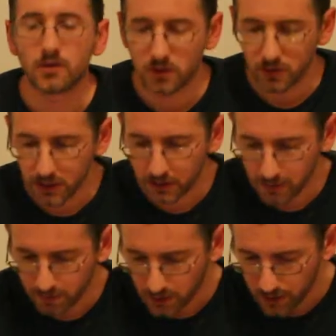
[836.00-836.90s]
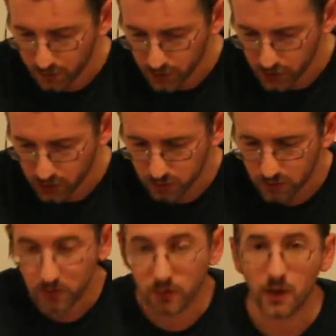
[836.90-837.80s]
you need to apply pressure
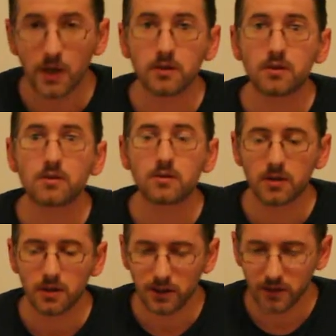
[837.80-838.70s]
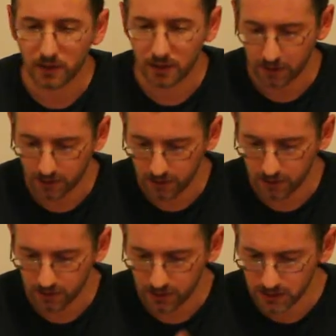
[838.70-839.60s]
to do that,
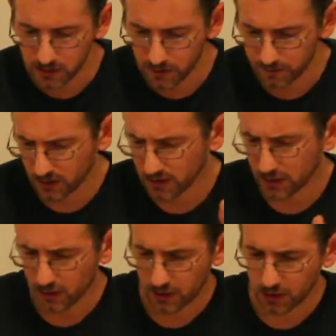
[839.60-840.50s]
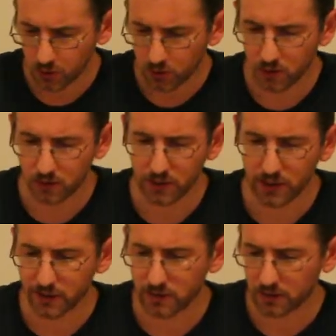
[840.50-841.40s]
and this is something that you will
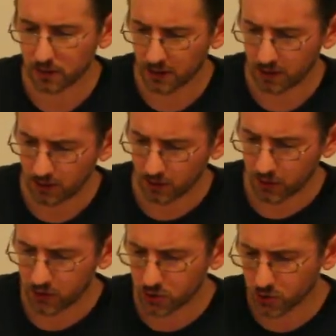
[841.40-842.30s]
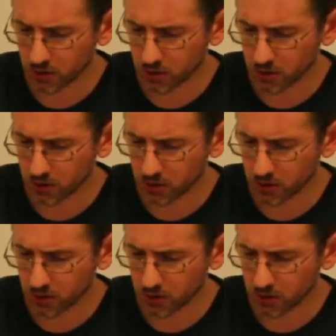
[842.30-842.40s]
get once you